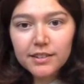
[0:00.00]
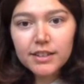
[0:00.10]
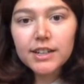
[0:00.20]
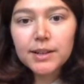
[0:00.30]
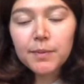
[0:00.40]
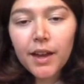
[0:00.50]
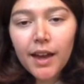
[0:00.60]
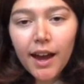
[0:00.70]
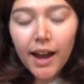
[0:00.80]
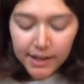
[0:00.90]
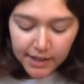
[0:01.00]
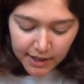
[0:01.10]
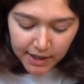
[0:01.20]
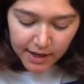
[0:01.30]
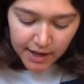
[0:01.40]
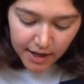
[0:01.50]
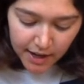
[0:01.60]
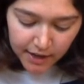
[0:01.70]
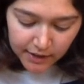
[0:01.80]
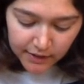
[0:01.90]
here, I'd get
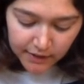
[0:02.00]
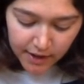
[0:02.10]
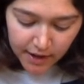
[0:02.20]
x